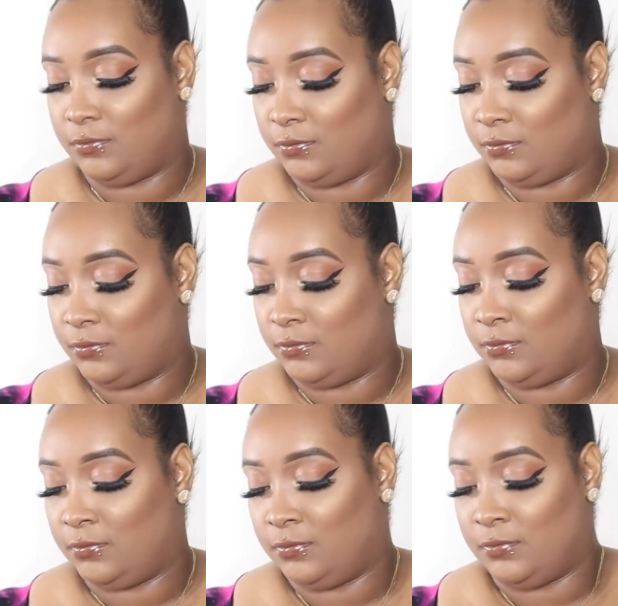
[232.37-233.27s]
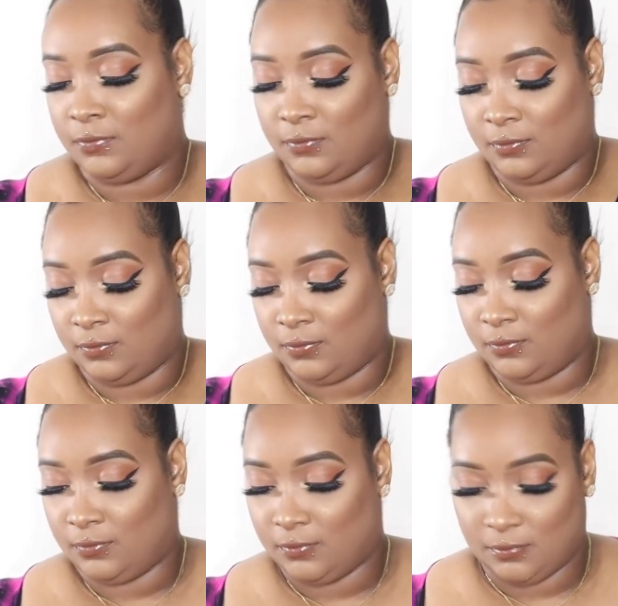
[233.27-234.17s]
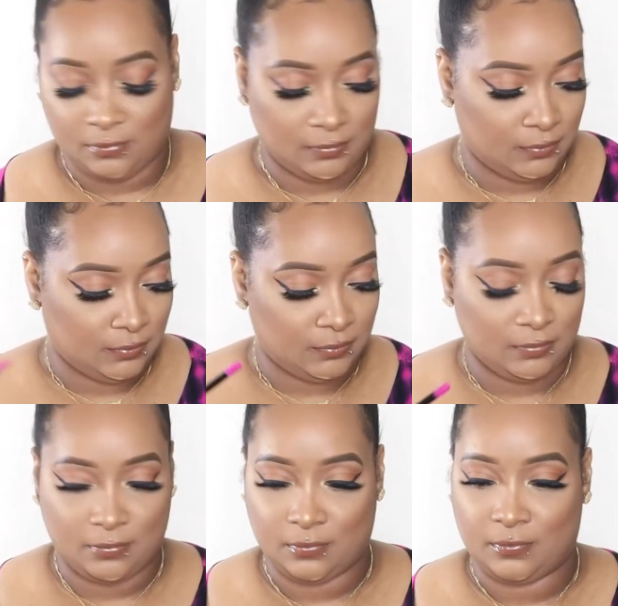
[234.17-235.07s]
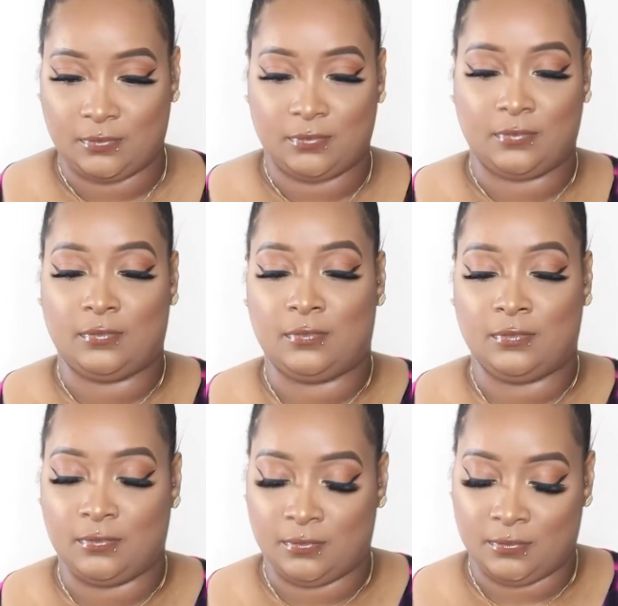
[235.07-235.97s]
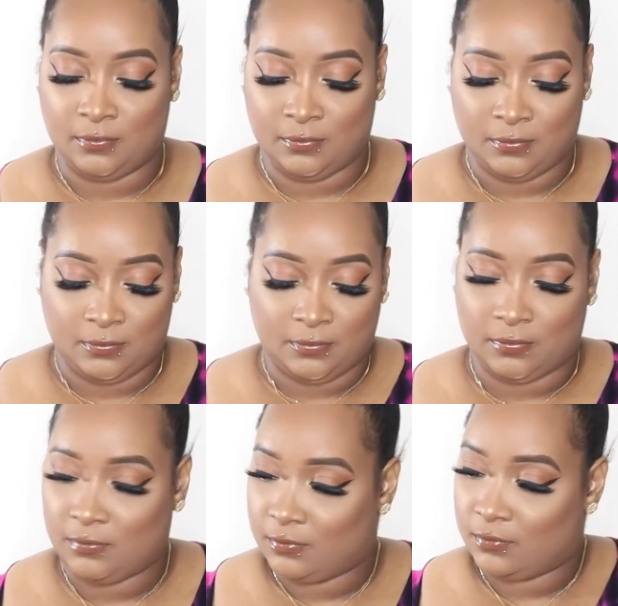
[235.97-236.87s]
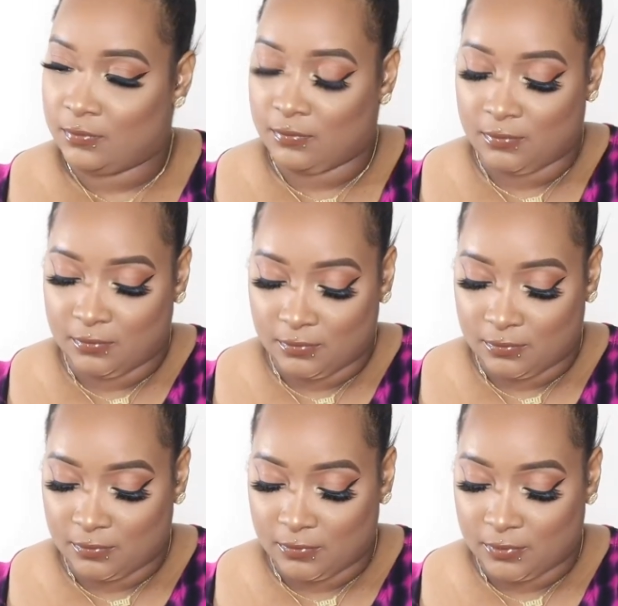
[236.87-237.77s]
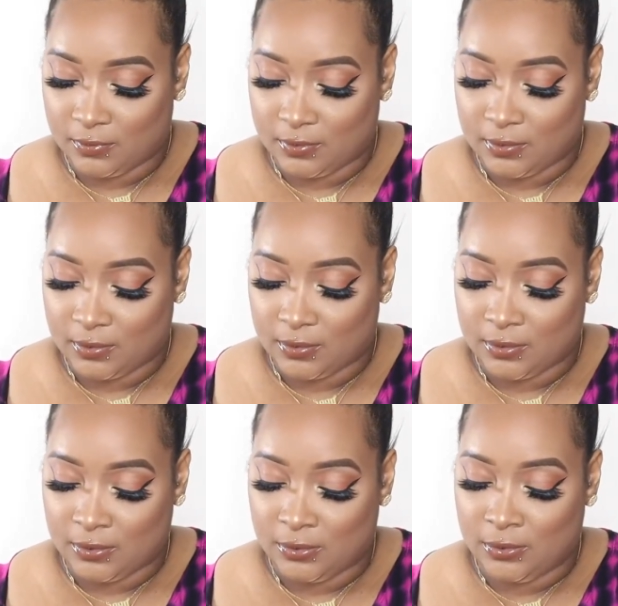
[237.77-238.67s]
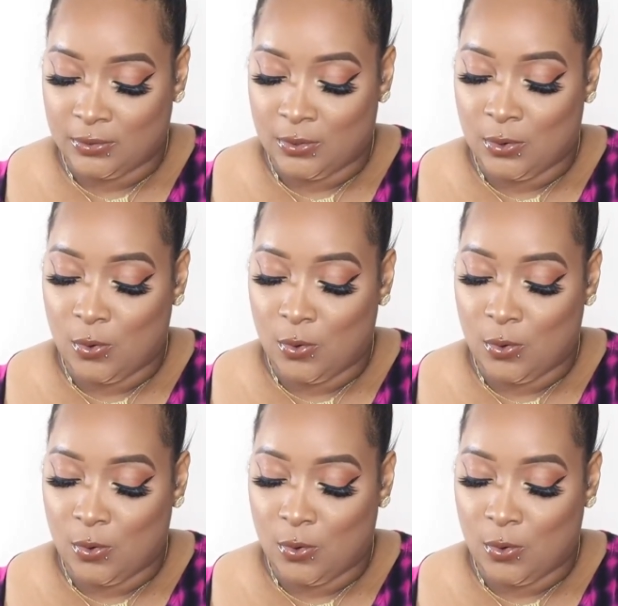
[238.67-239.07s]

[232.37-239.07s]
Nobody speaks.